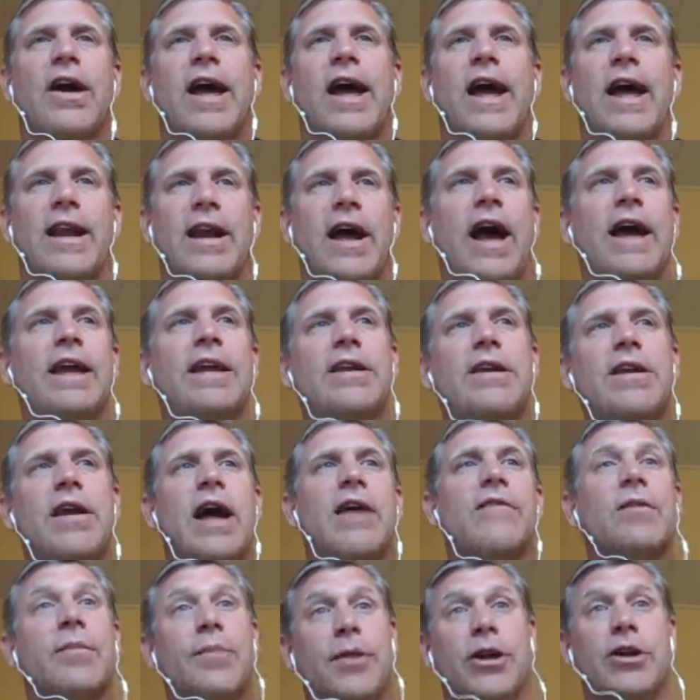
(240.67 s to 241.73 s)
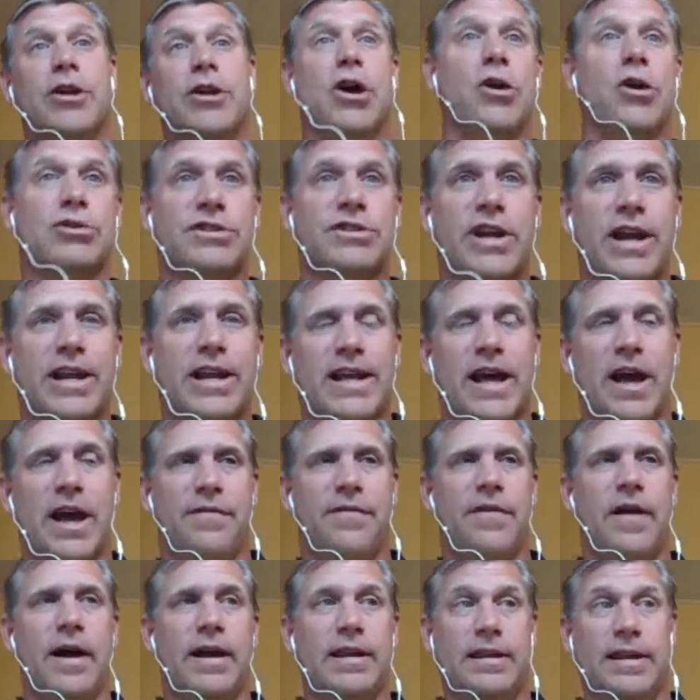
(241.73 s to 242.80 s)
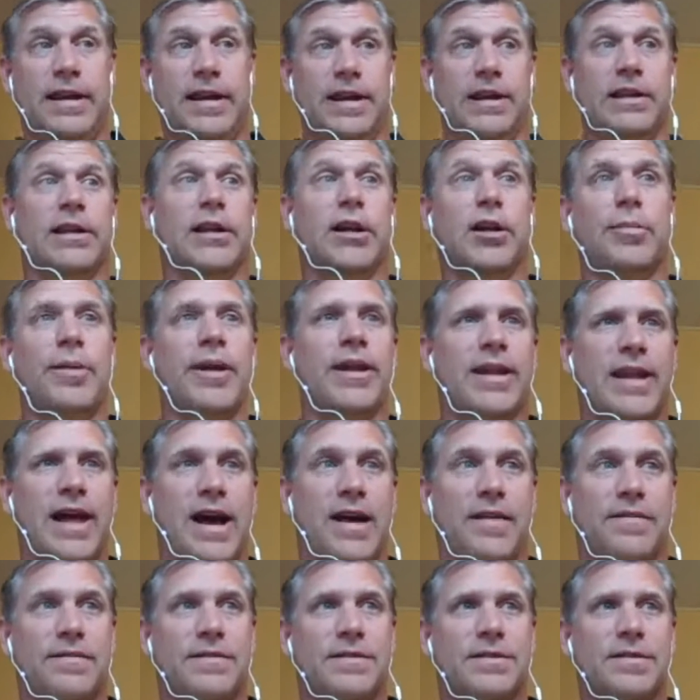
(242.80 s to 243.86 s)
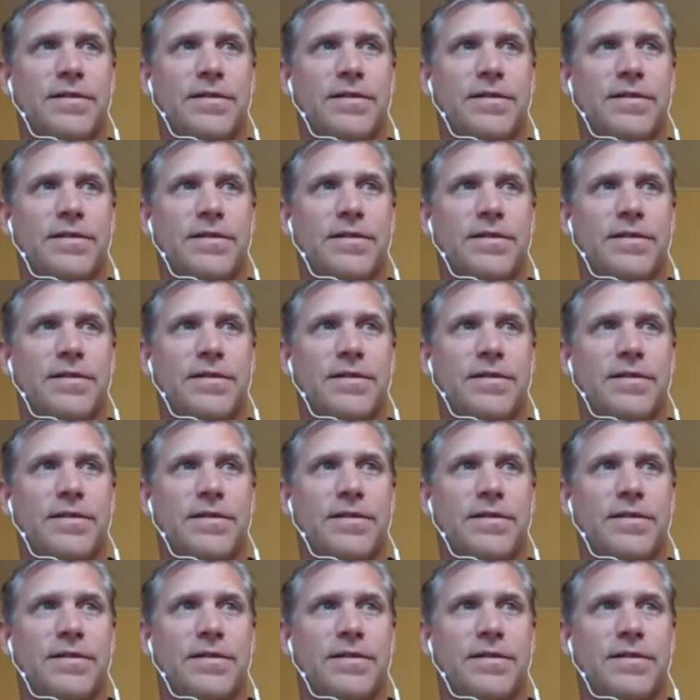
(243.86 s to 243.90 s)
And everybody knows that I lean a little bit left,